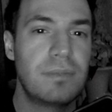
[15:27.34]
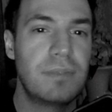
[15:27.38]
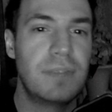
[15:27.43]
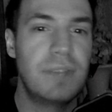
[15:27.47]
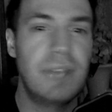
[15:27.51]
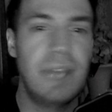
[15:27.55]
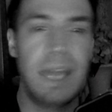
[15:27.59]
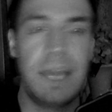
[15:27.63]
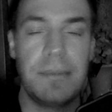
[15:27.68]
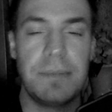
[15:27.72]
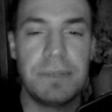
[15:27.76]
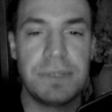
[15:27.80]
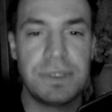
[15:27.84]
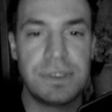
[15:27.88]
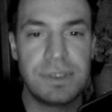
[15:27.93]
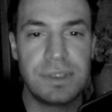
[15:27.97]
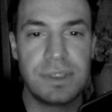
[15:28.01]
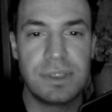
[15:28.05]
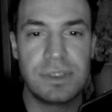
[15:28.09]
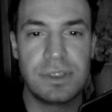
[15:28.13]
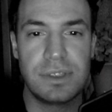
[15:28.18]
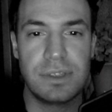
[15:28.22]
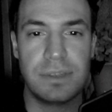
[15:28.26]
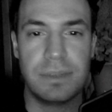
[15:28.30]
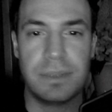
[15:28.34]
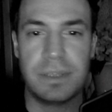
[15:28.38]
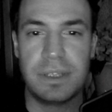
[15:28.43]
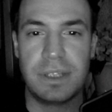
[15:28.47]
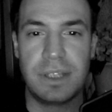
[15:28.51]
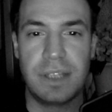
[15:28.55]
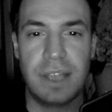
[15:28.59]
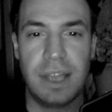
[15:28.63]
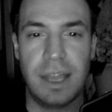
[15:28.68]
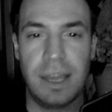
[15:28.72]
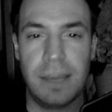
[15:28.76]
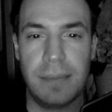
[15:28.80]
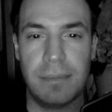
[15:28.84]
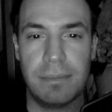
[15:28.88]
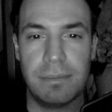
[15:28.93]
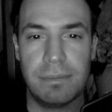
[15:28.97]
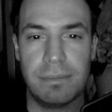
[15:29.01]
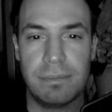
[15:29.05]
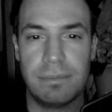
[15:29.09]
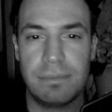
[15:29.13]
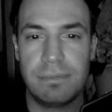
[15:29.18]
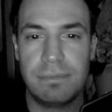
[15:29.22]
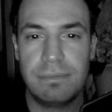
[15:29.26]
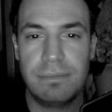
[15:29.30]
game the system and
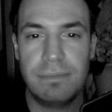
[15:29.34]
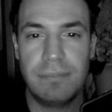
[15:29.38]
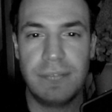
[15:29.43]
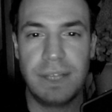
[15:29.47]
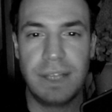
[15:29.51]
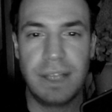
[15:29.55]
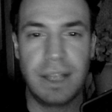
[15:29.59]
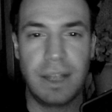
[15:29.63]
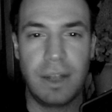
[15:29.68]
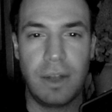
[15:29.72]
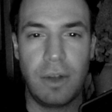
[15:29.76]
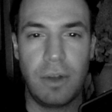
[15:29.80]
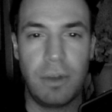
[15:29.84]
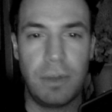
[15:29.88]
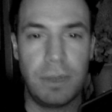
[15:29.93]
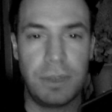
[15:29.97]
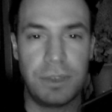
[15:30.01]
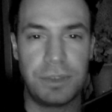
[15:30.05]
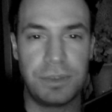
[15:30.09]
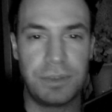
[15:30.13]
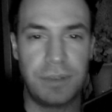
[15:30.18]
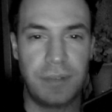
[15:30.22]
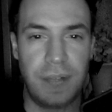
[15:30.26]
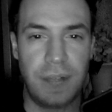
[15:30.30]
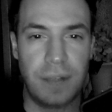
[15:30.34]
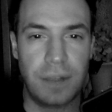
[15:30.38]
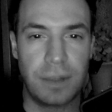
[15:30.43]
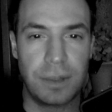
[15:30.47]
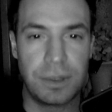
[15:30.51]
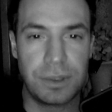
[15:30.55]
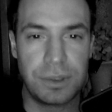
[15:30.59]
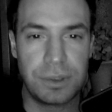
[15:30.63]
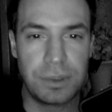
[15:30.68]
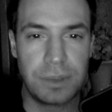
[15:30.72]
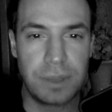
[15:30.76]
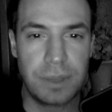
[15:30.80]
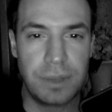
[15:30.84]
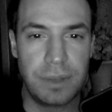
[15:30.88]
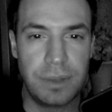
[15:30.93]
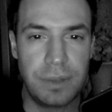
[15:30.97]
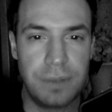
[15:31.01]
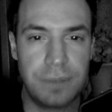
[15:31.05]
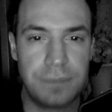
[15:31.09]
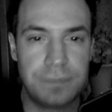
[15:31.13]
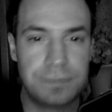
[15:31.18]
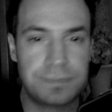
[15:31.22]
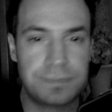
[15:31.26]
get a whole bunch of followers or whatever.